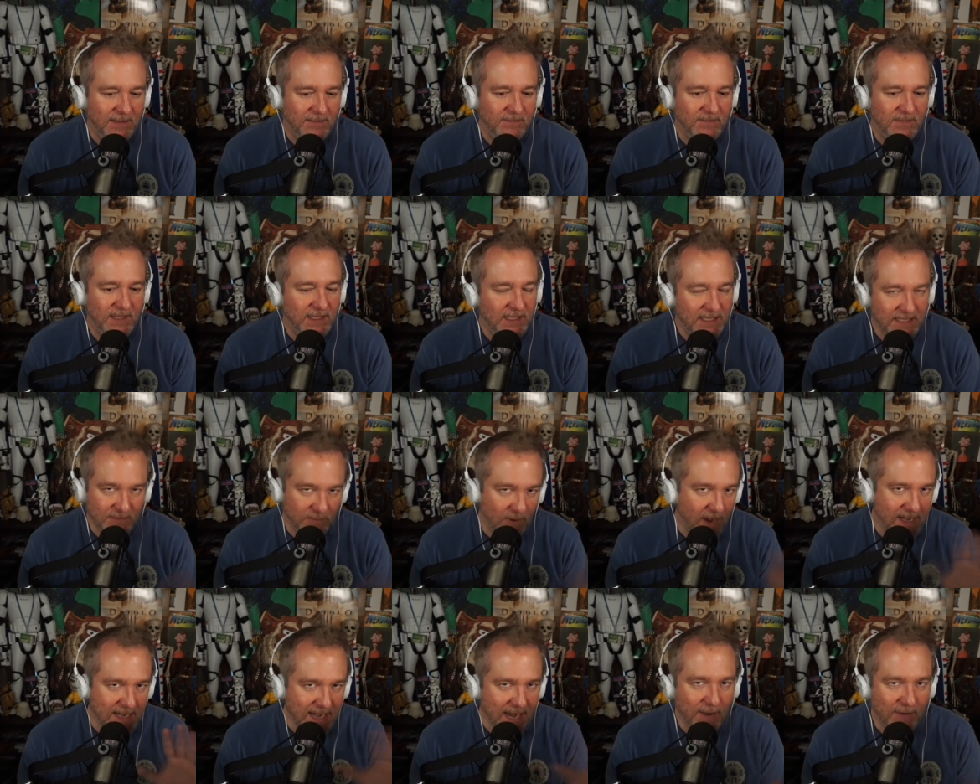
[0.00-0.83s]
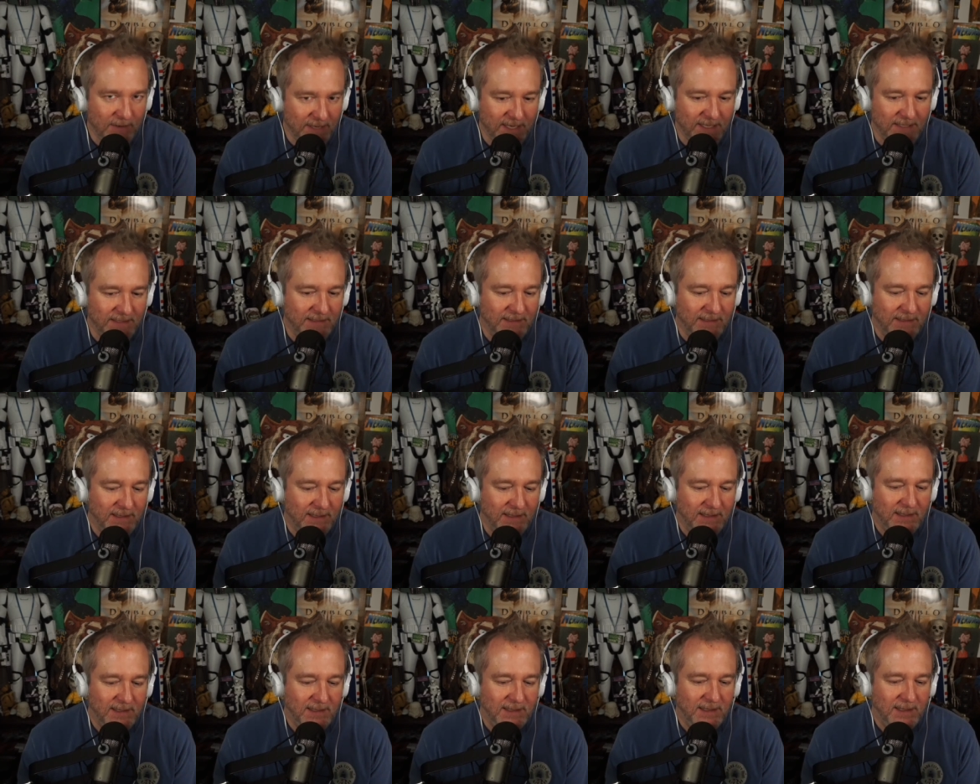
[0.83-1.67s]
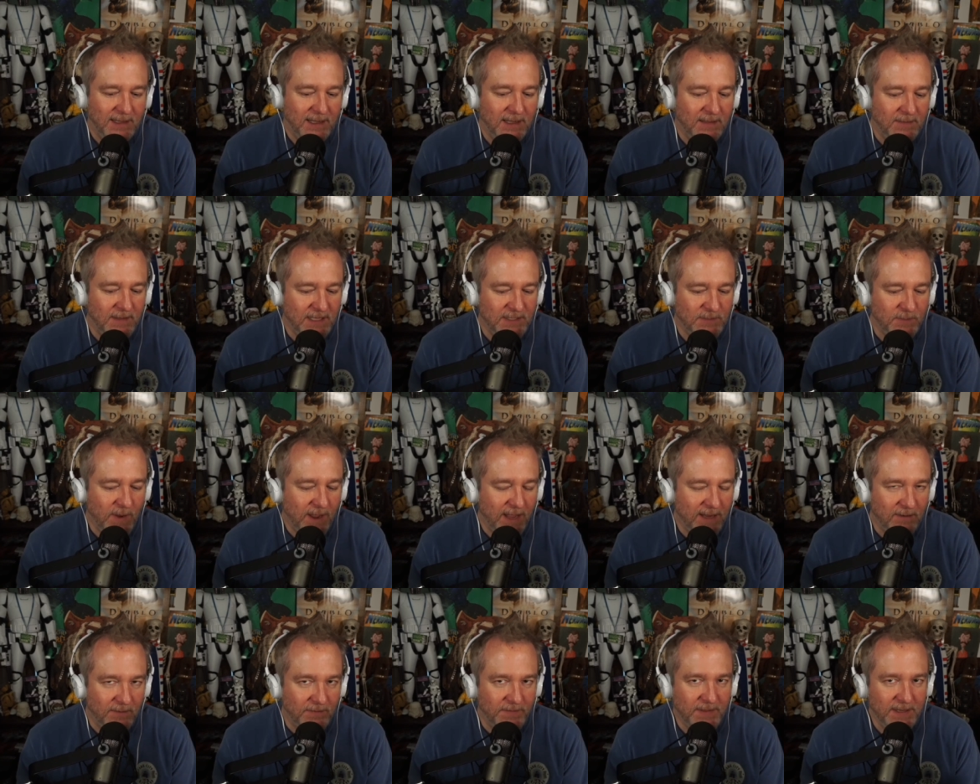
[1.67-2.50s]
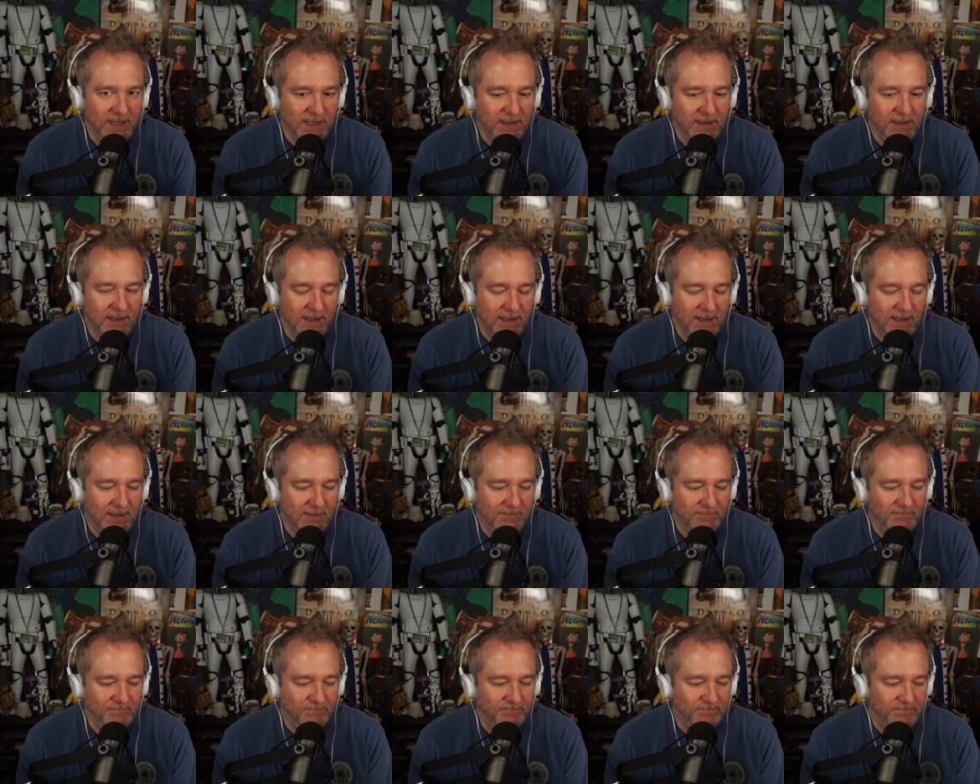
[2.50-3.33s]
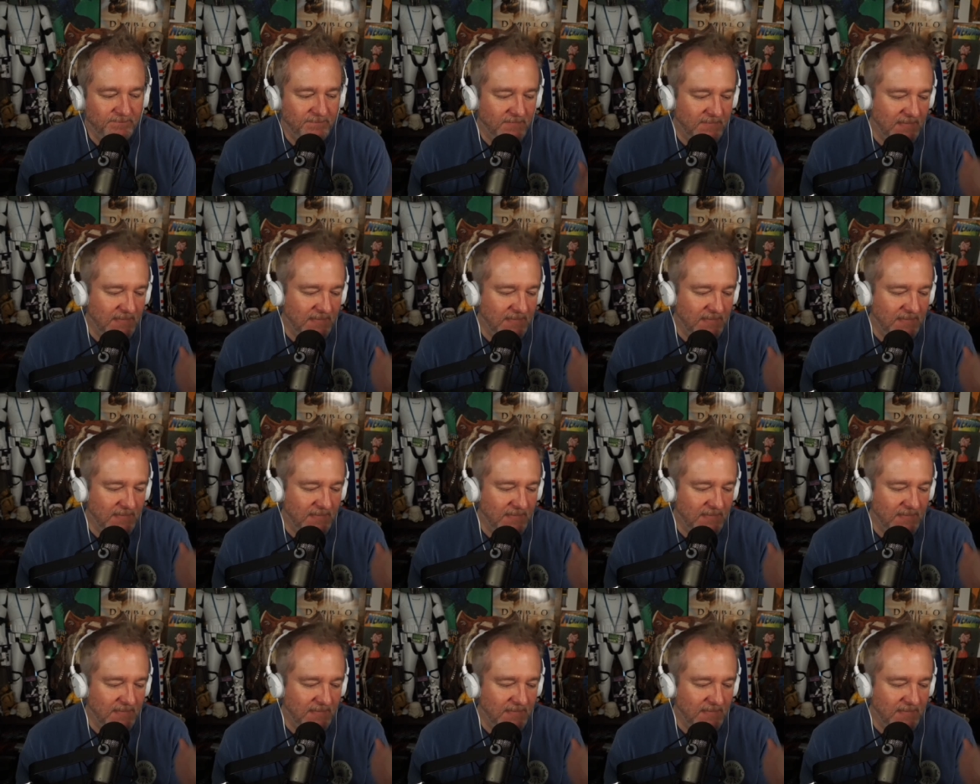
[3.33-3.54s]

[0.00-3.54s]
At least right now it does. Uh, and um, that's why I don't think um,